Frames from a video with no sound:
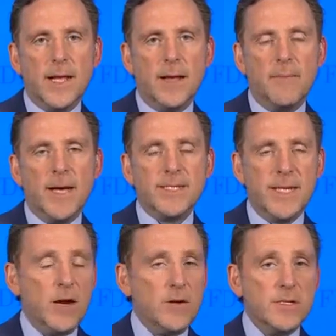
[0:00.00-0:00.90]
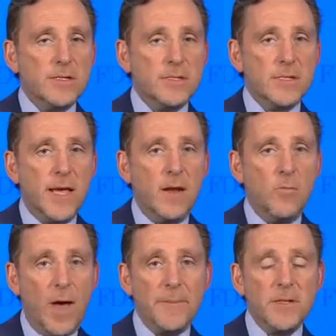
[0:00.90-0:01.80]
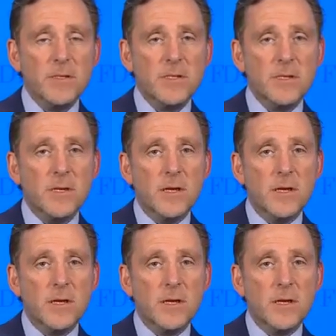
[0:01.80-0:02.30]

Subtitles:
Hamas terrorists and weapons.